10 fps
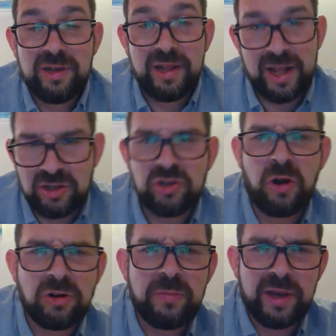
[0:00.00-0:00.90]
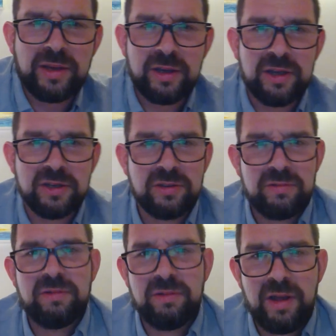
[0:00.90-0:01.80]
and that shocked me because
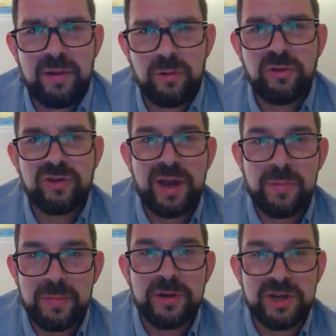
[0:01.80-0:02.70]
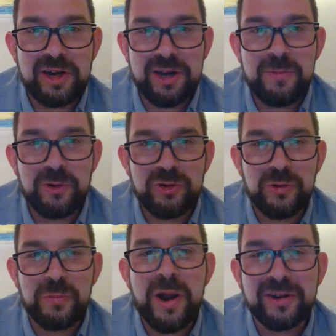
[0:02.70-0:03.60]
I wouldn't say I'm a particularly
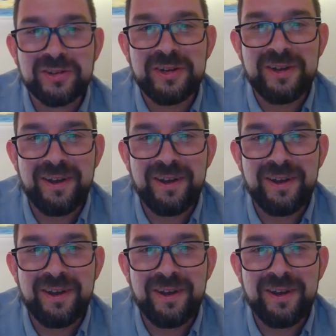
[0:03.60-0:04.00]
emotional person.